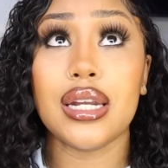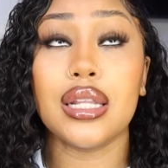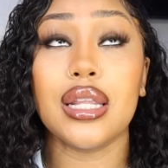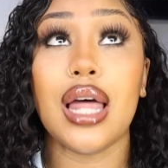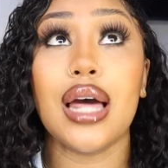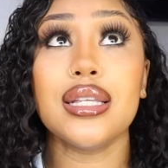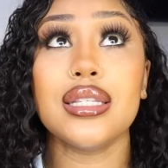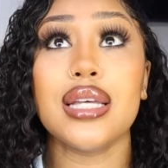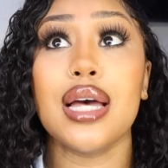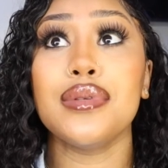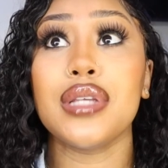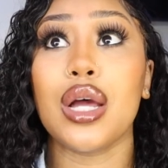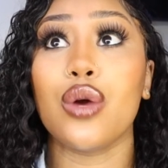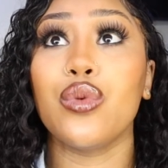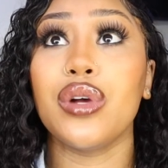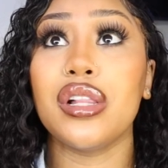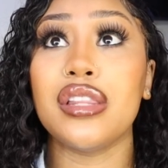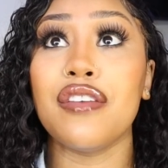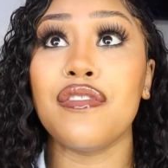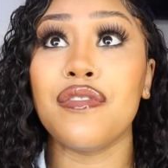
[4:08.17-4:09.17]
And a lot of times I
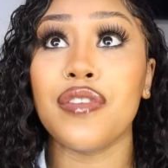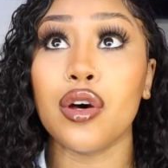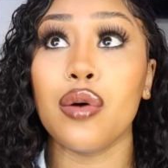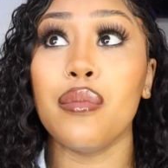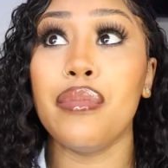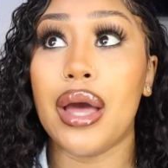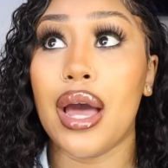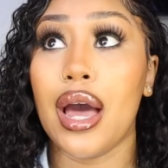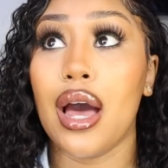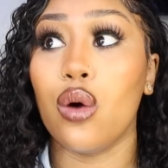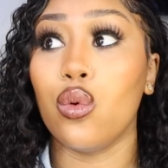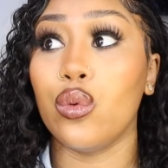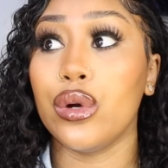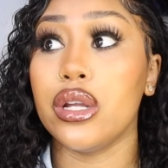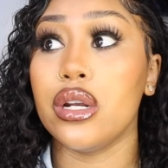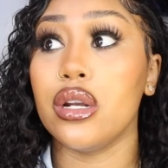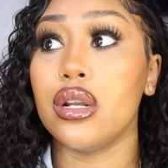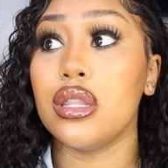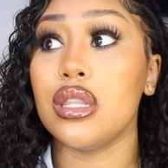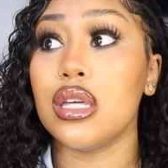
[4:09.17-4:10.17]
really feel bad
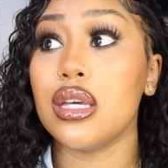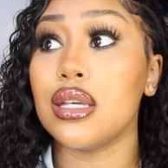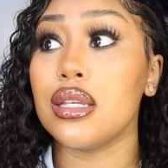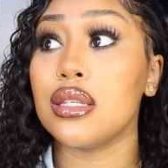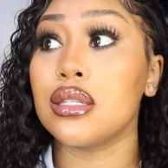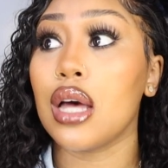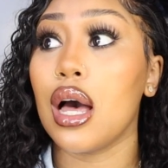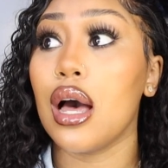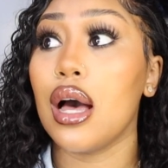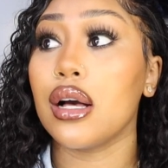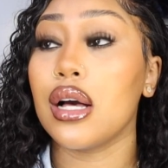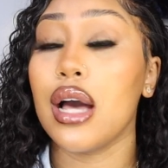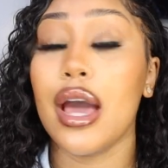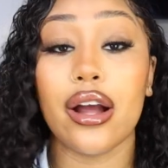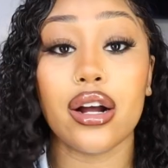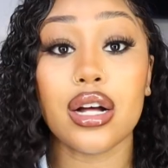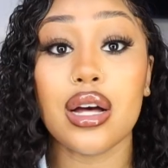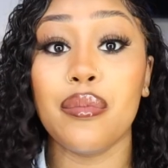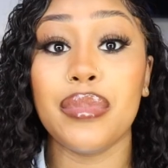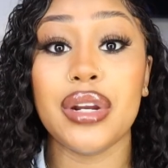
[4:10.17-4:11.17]
when these
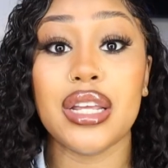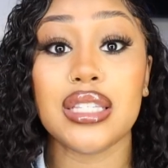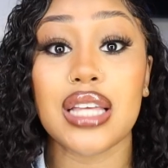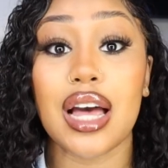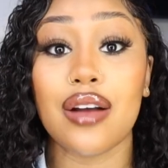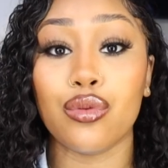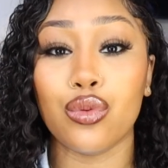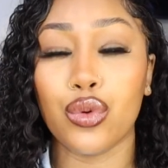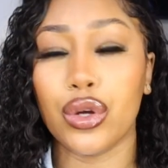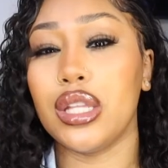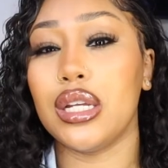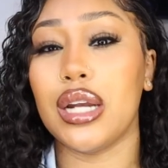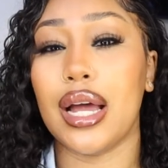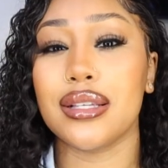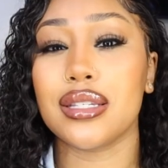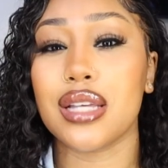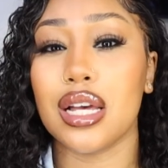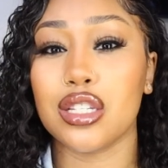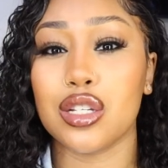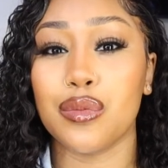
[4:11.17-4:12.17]
hair companies have really
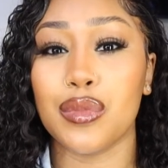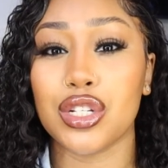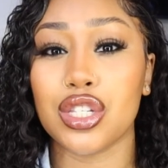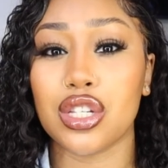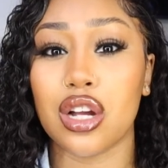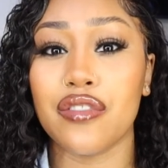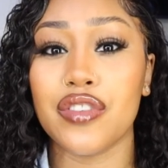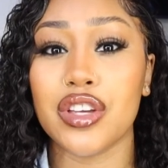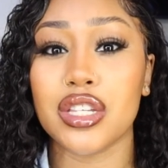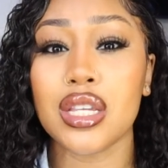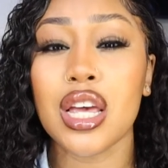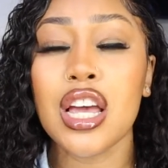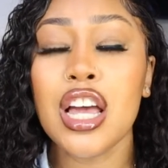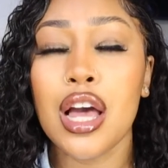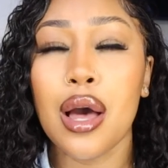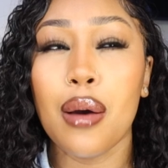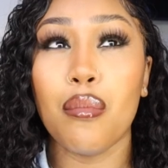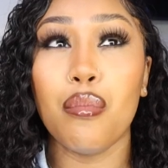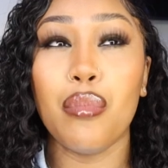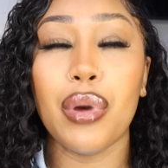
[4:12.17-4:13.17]
nice customer service,
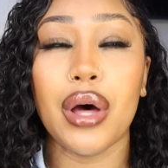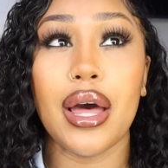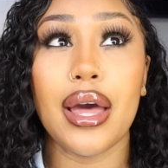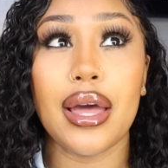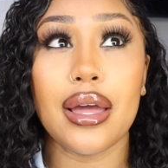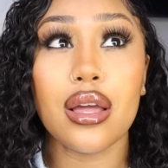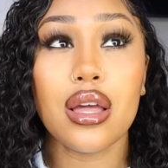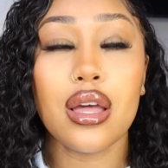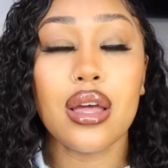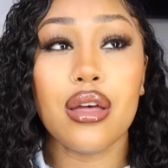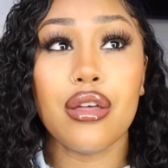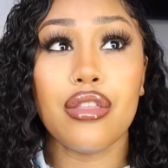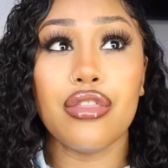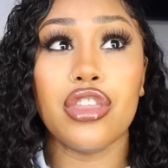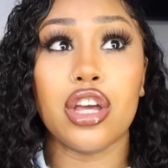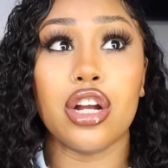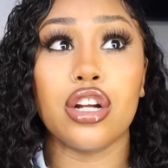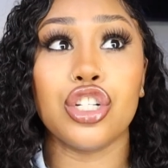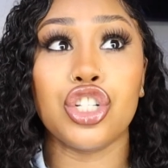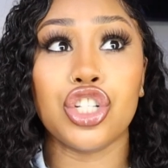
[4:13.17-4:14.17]
but
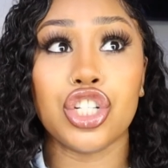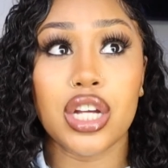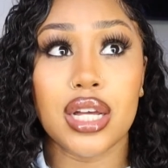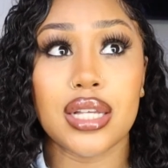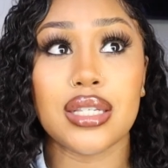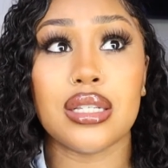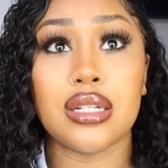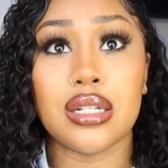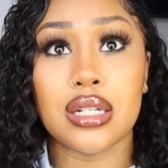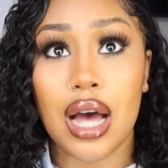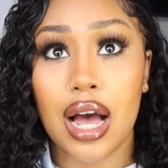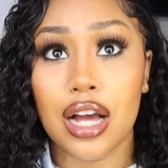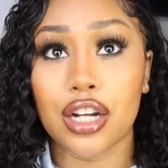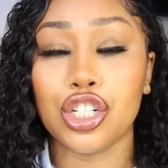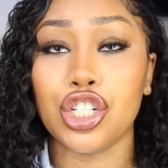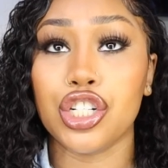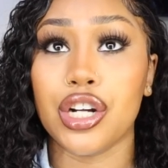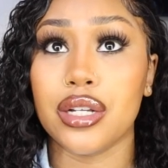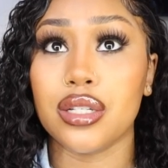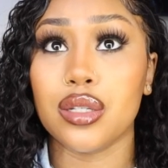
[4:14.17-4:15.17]
they're just
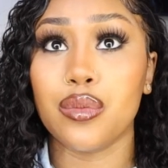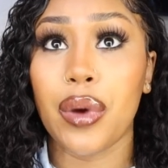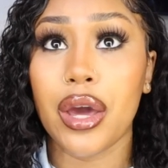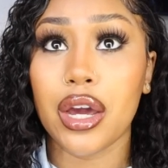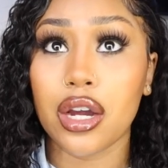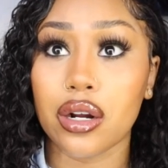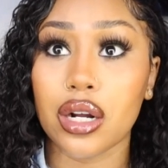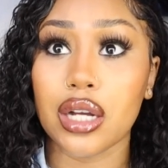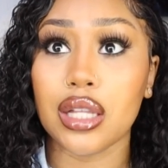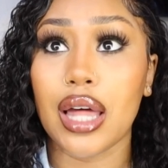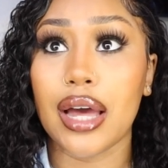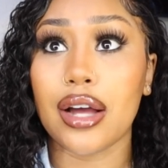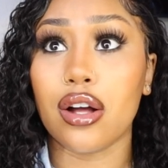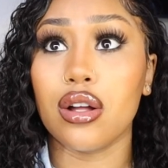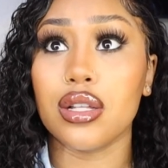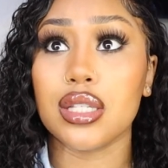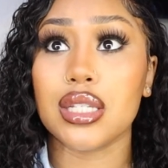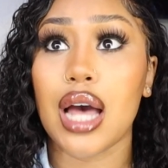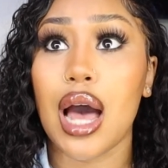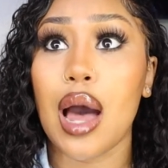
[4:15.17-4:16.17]
not transparent. Like
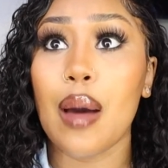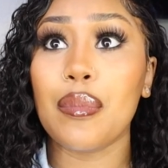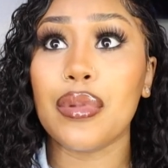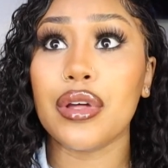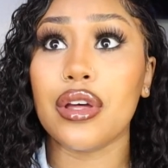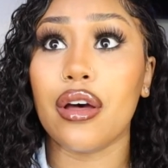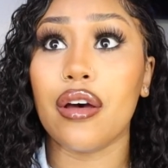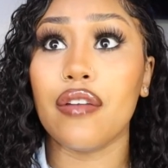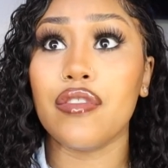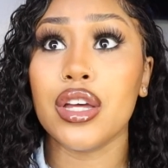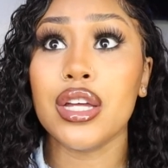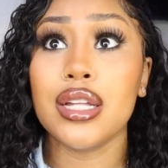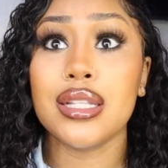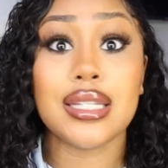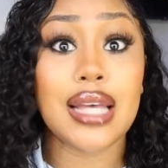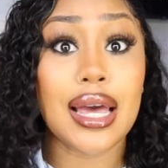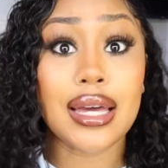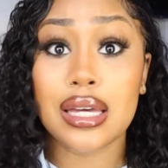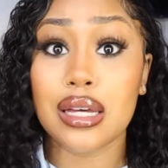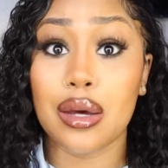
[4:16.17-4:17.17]
on top of
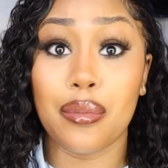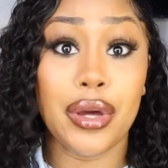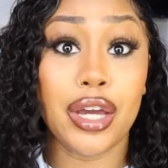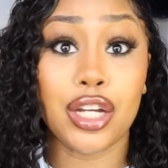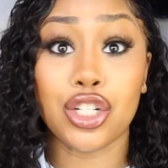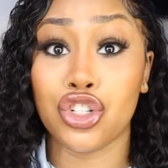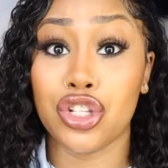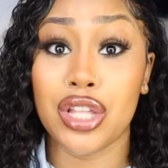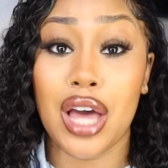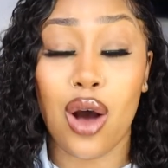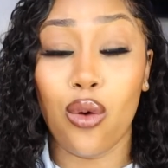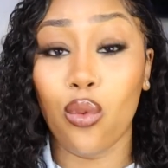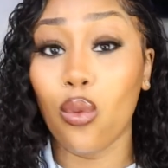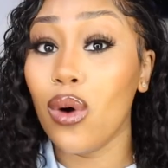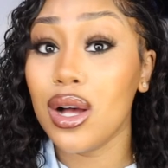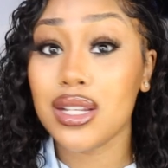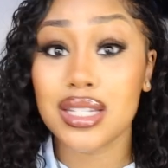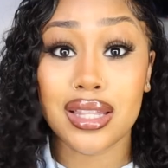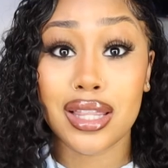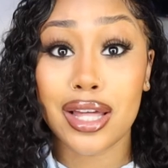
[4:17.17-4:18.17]
taking a picture that
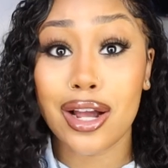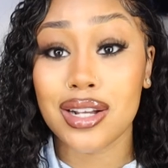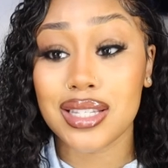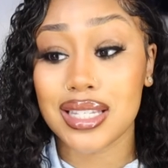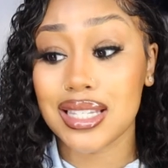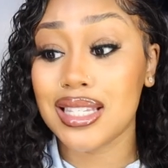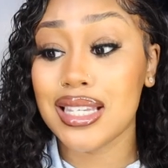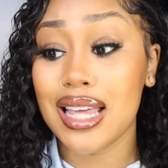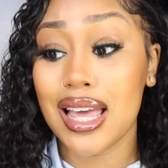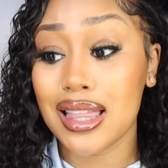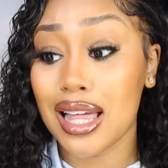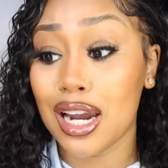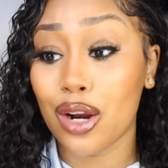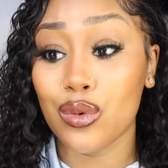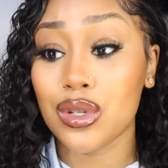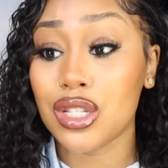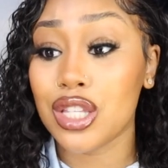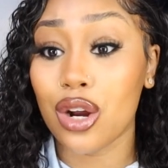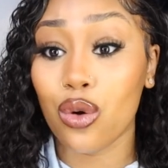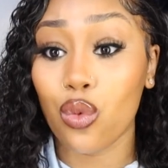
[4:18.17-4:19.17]
wasn't theirs and saying that
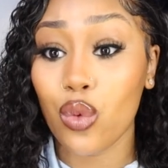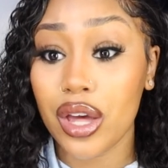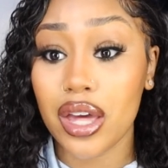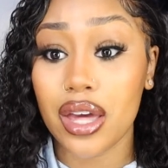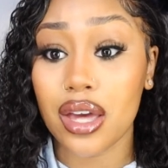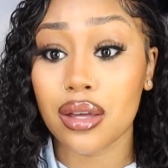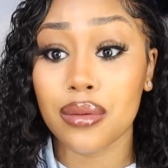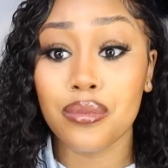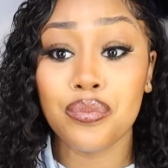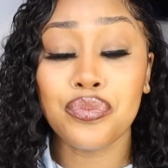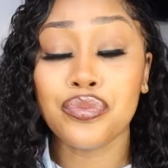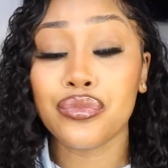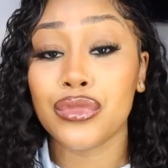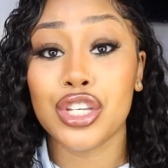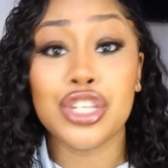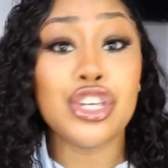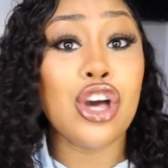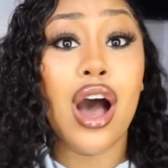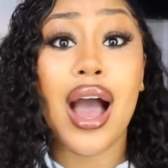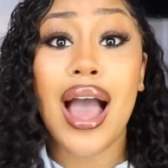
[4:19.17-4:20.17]
it was their wig,
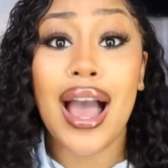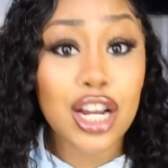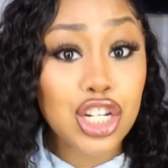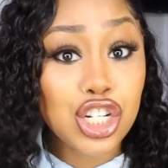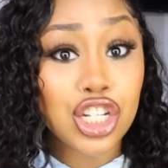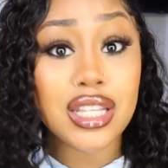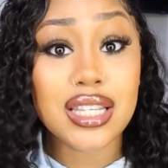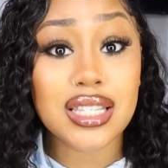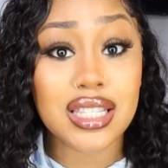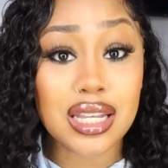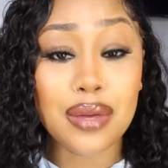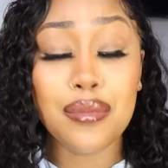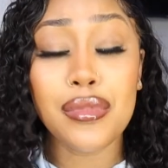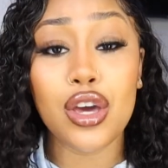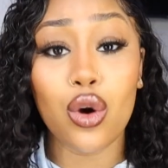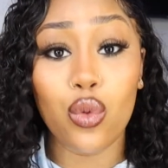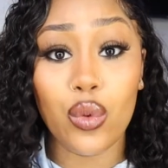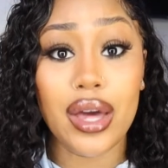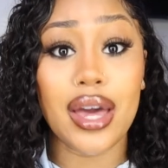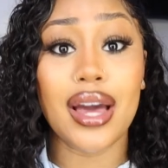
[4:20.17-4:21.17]
y'all actually sent
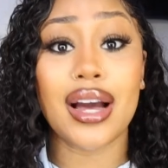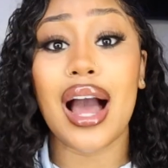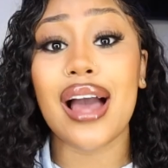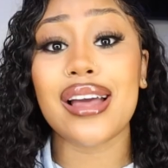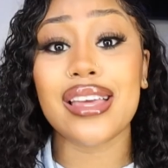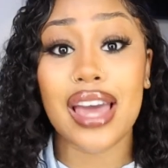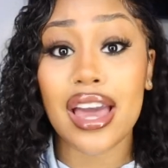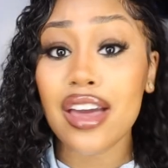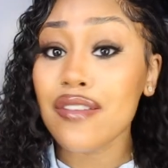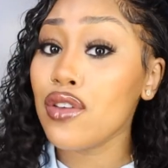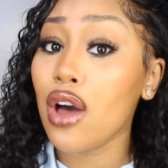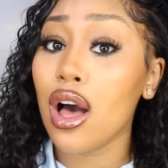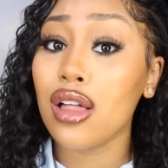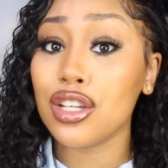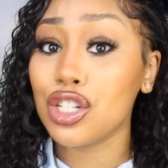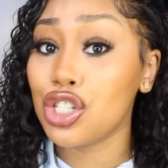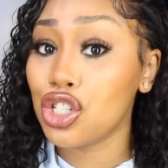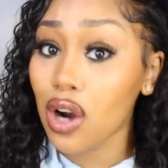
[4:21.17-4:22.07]
me a wig. I gave y'all a